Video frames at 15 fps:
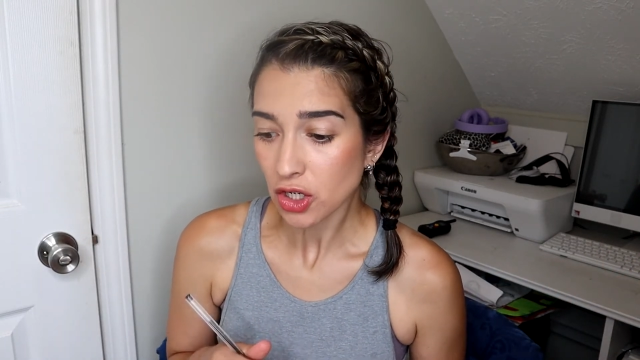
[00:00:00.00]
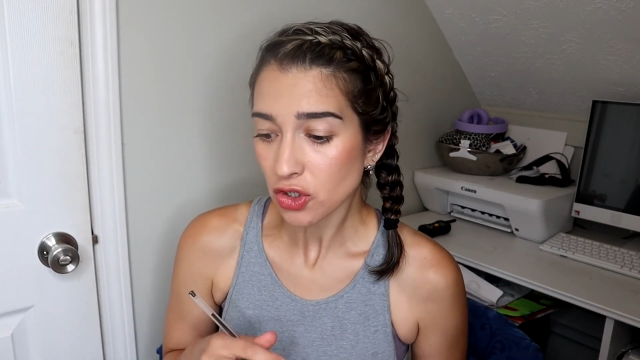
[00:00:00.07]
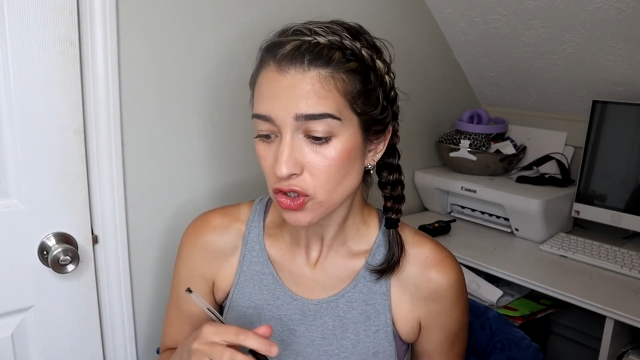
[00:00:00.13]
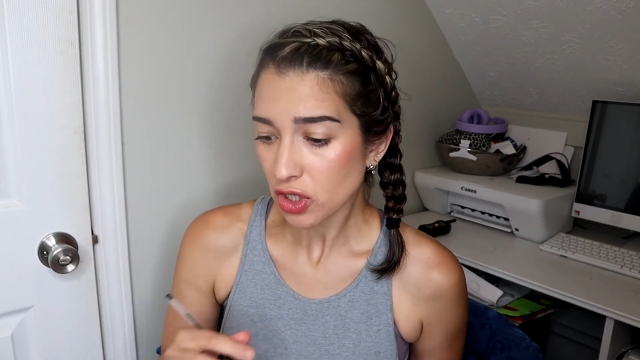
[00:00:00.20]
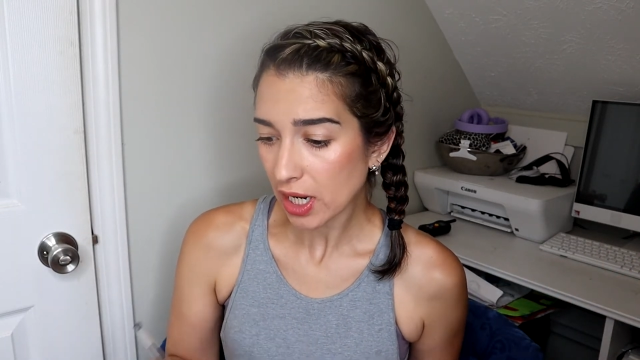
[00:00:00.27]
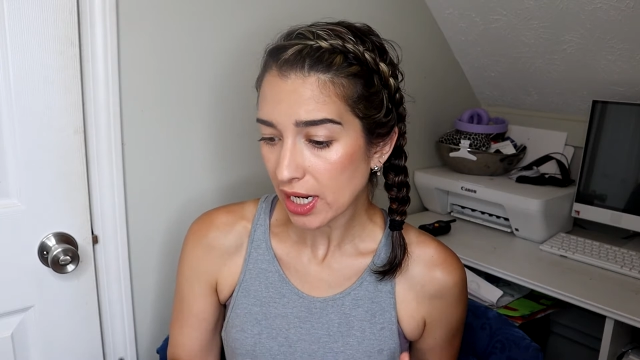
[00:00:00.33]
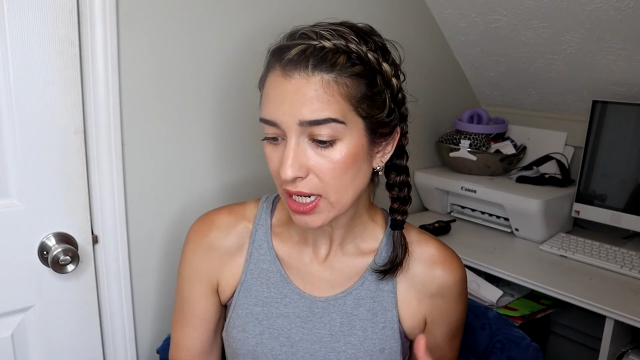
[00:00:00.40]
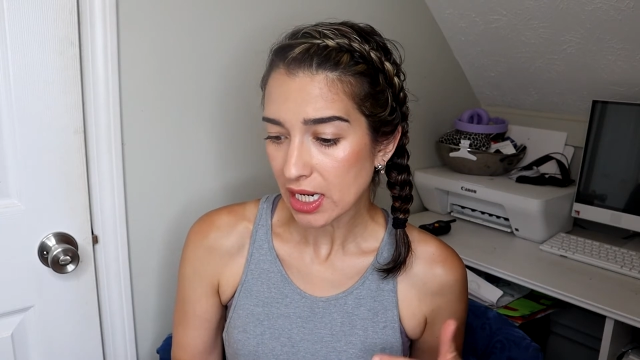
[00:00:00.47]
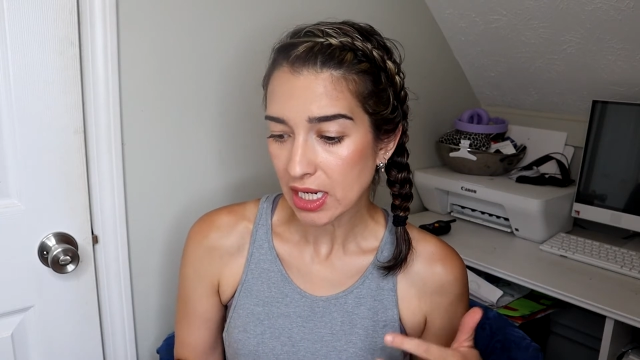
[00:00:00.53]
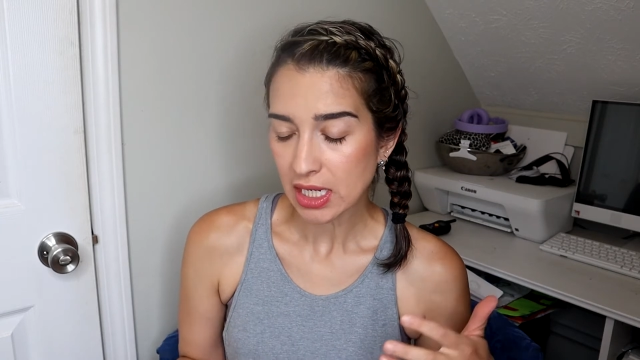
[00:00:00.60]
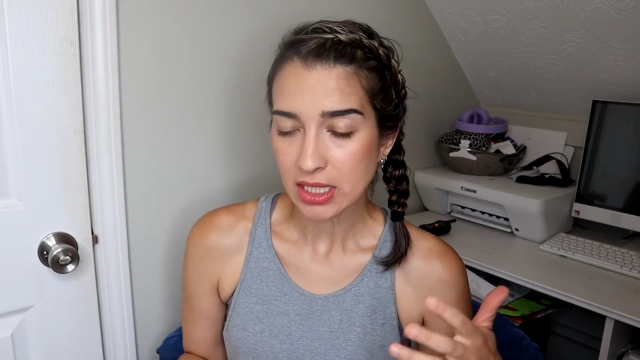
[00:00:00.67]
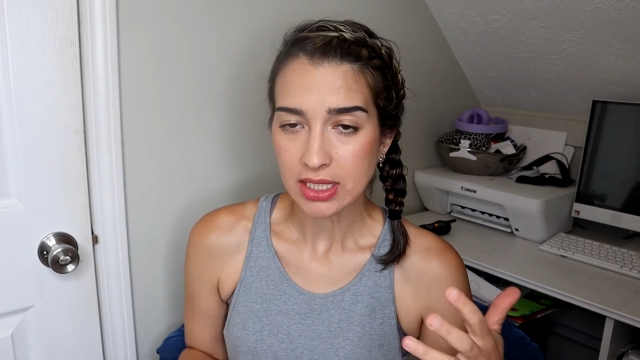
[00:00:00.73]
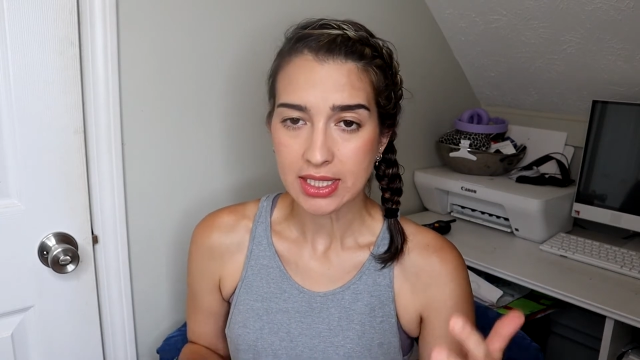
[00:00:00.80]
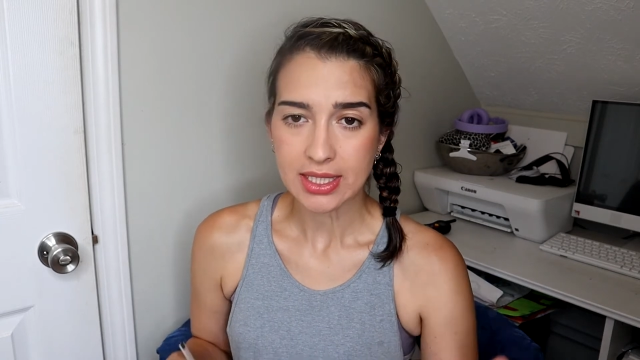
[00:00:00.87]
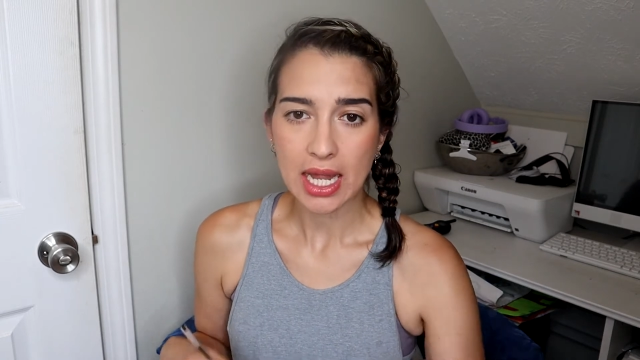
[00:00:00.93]
trading
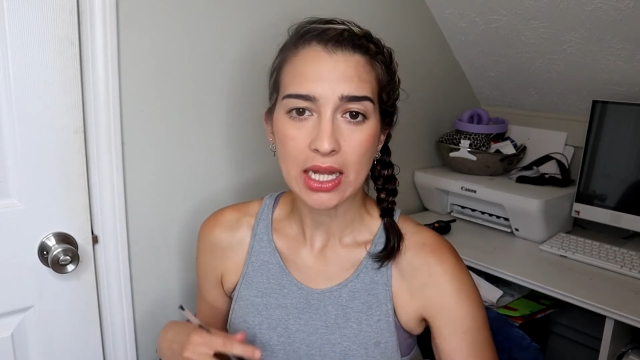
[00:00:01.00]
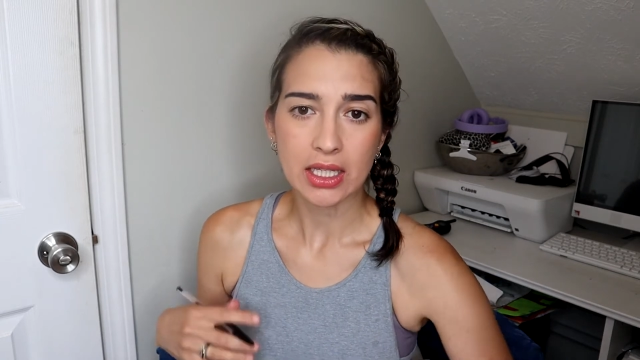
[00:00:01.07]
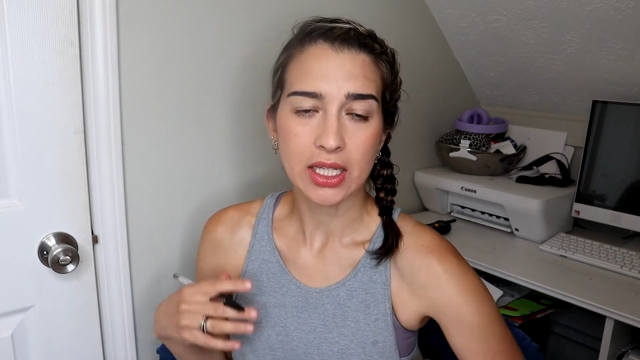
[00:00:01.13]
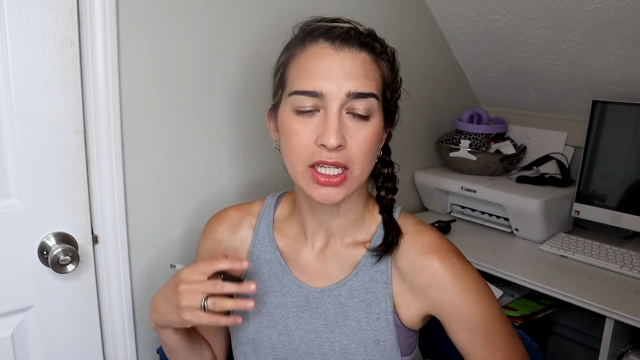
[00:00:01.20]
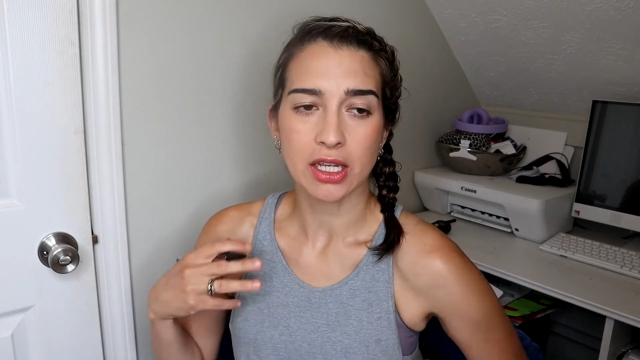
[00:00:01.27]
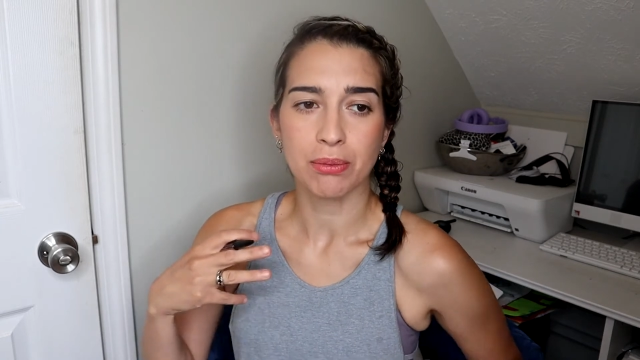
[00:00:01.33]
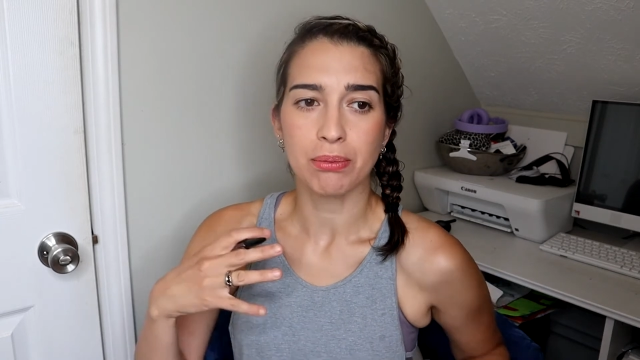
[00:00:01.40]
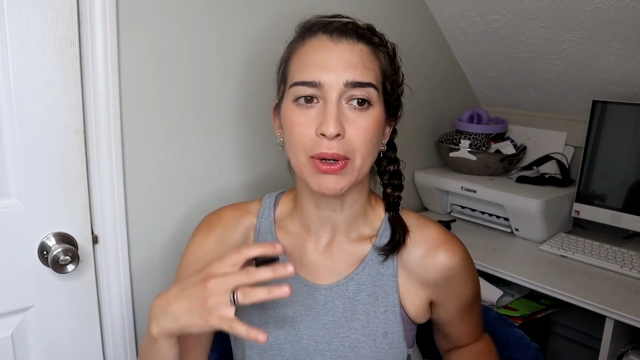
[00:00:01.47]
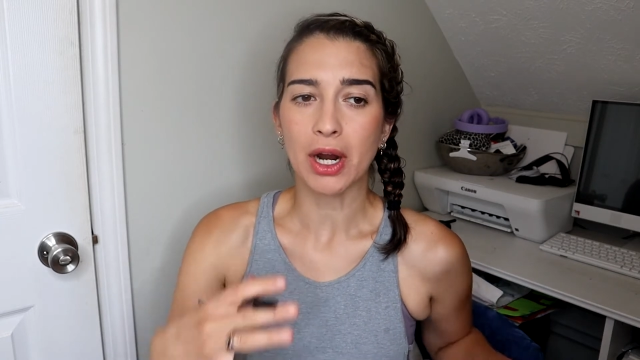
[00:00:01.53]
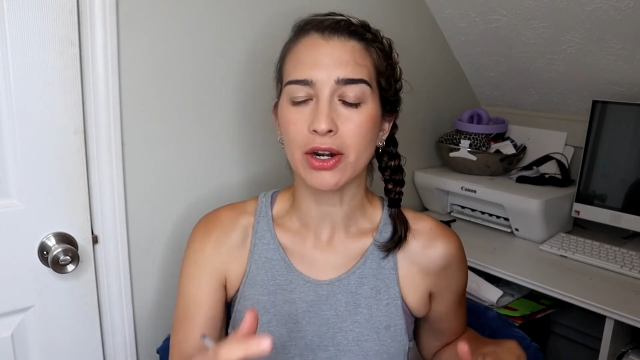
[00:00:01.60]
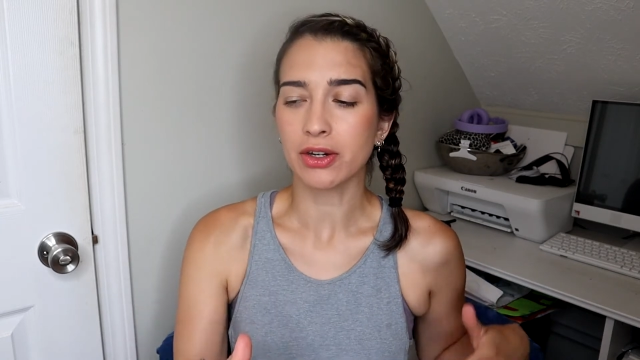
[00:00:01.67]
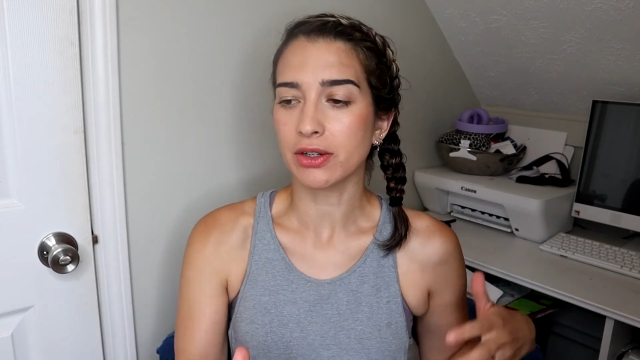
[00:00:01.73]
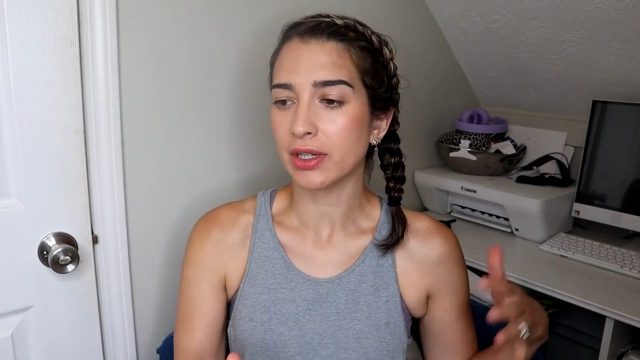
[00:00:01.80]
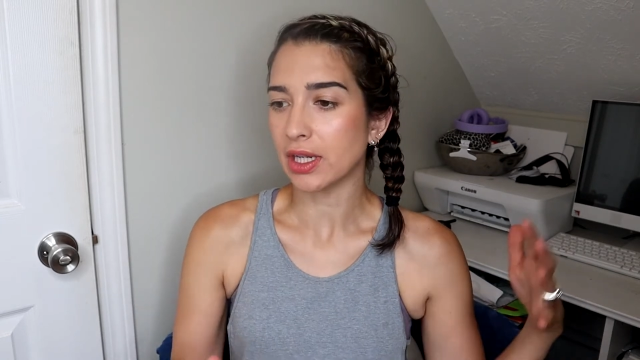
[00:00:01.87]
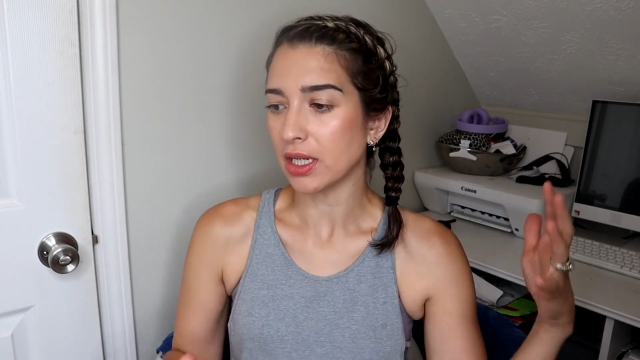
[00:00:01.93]
and selling and
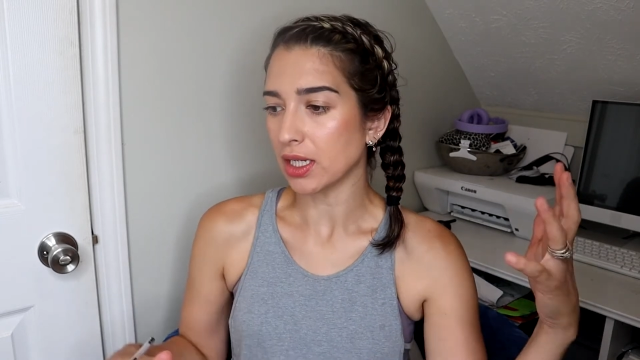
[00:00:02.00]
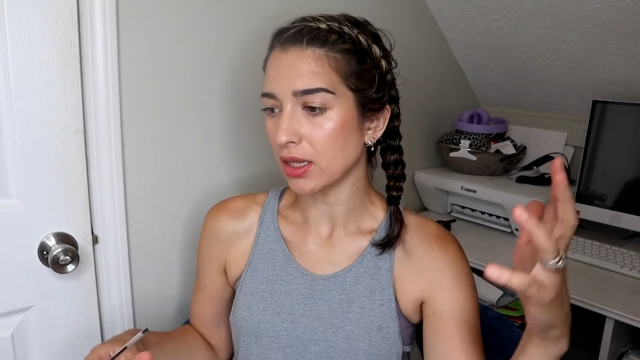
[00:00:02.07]
bartering